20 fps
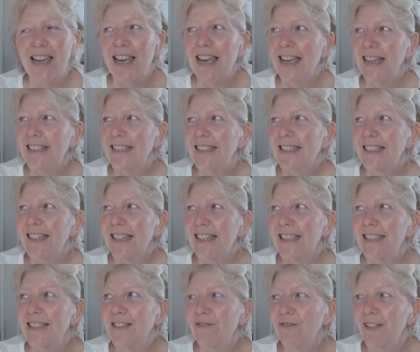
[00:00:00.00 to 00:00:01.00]

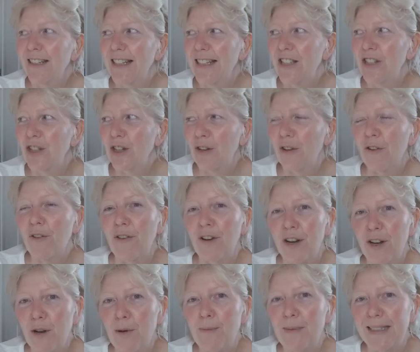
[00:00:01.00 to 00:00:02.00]
it's really done for a
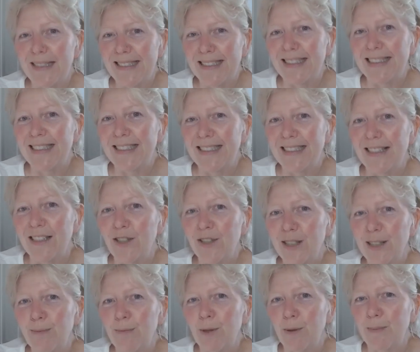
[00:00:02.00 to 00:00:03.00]
lot of businesses, a lot
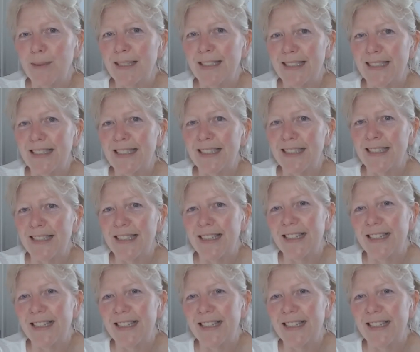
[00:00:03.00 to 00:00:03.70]
of small businesses,